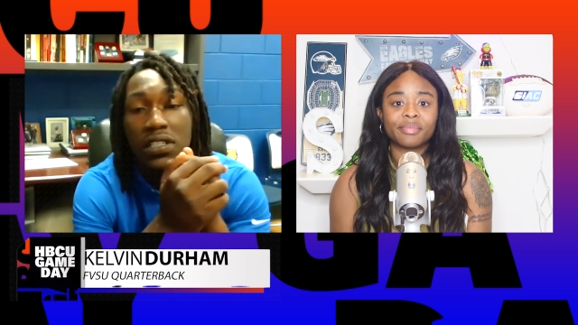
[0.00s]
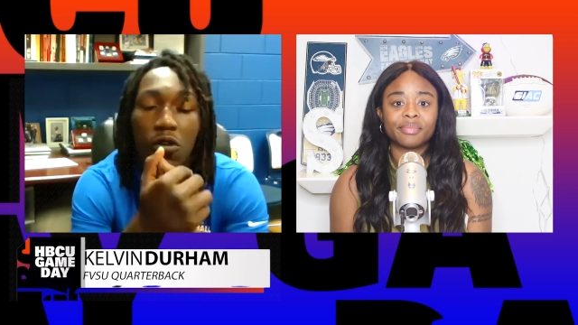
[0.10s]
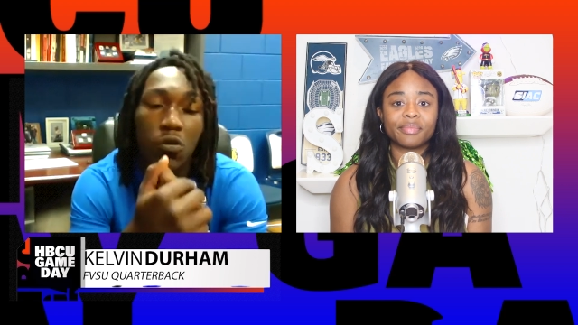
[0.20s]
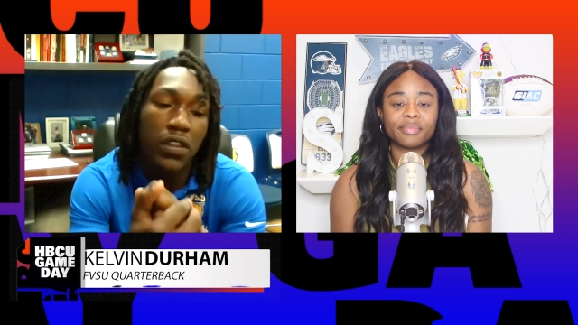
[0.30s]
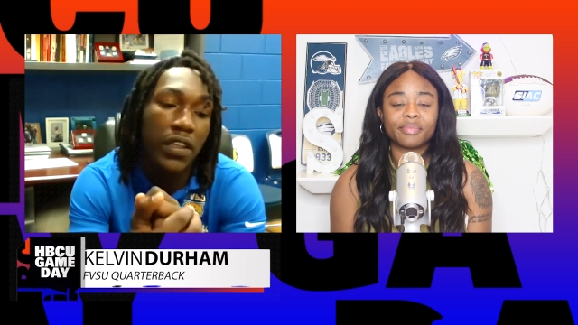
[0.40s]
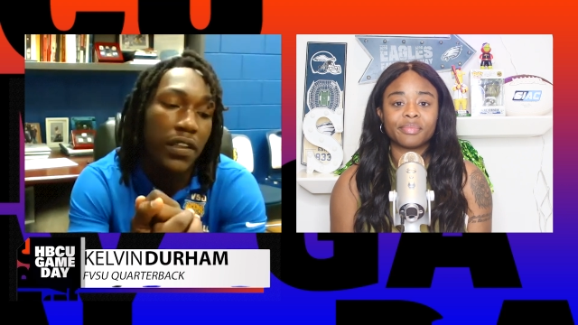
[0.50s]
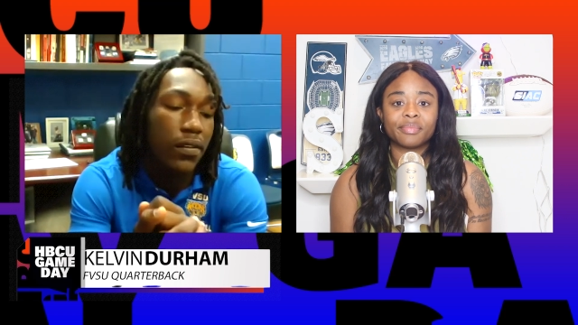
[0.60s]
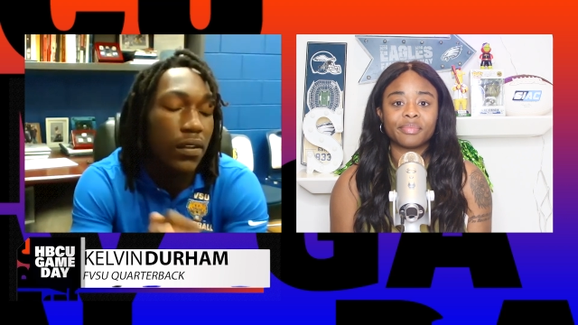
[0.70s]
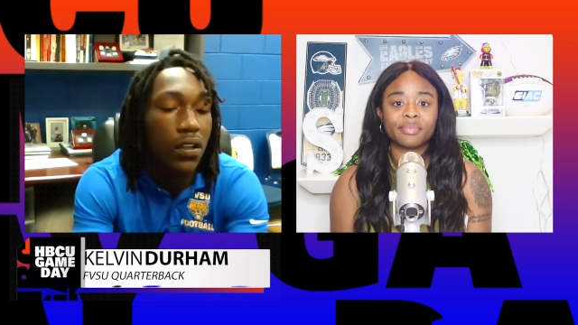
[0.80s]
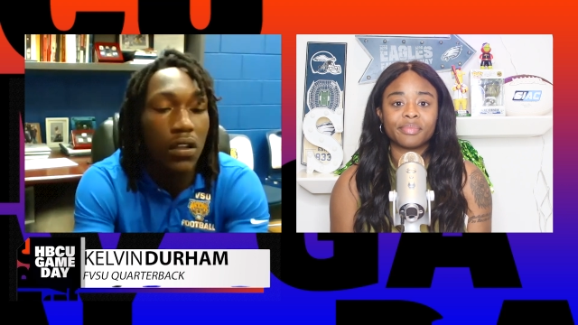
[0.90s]
Speaker 1: I don't think
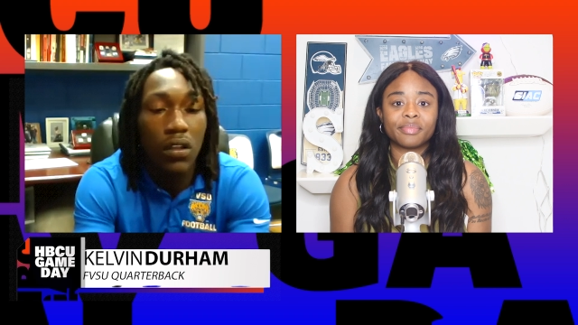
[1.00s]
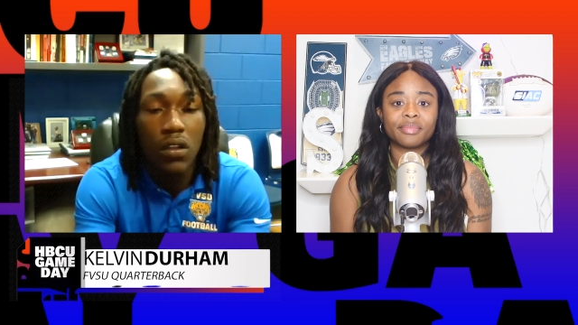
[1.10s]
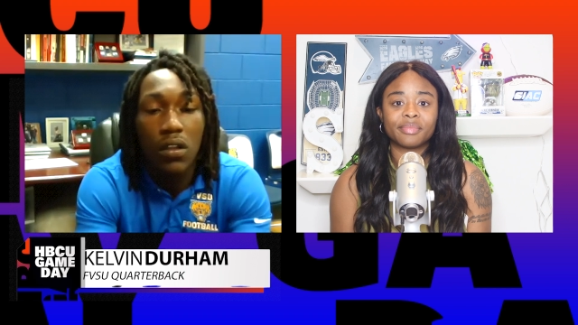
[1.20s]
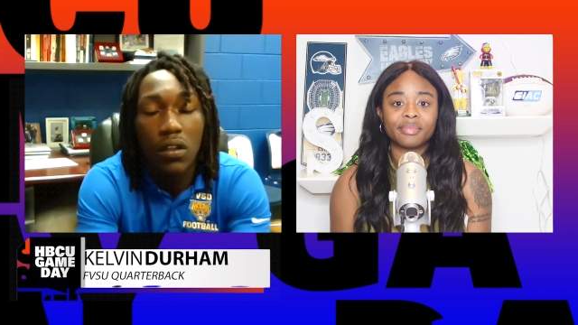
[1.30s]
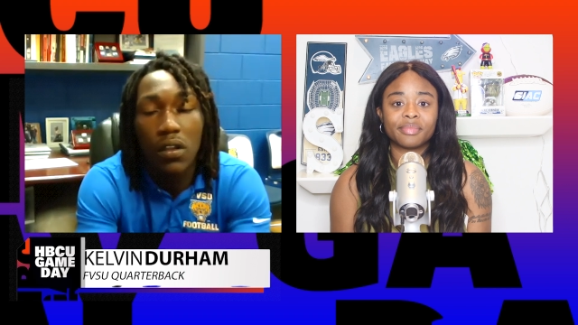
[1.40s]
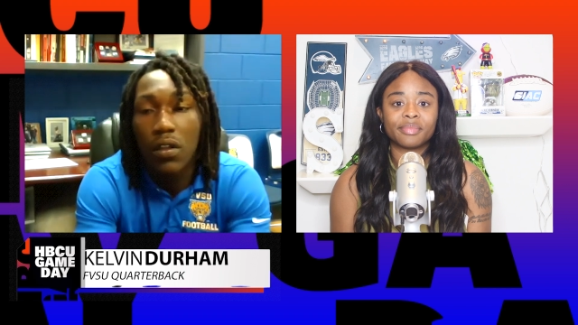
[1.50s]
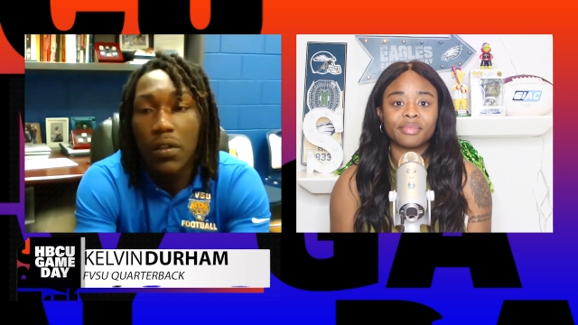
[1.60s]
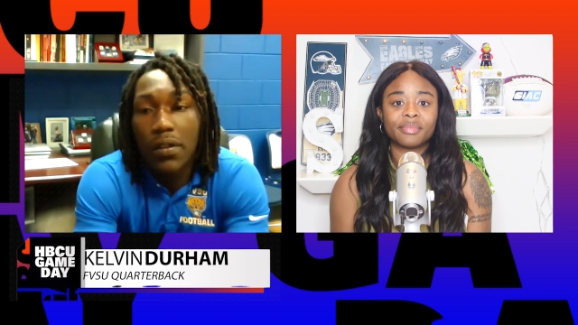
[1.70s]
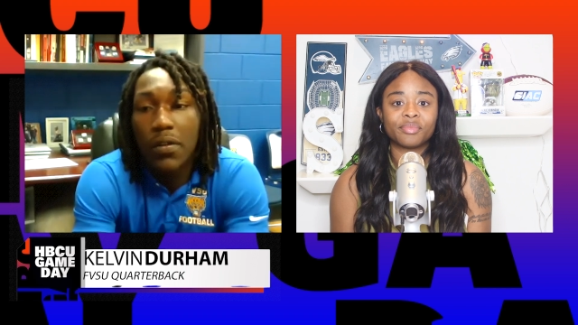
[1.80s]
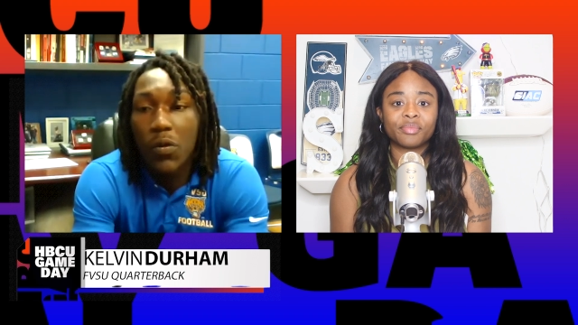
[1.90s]

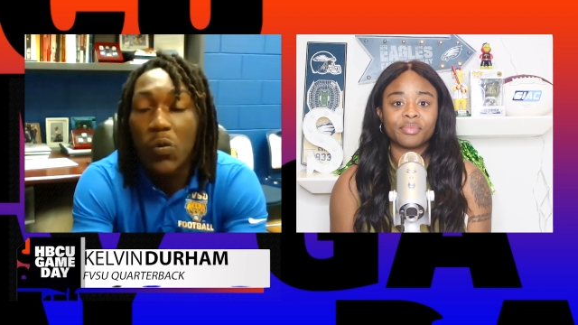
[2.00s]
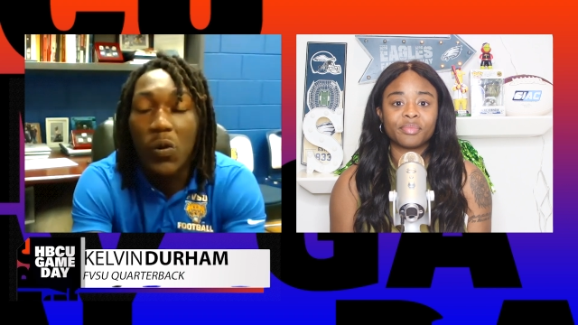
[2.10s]
we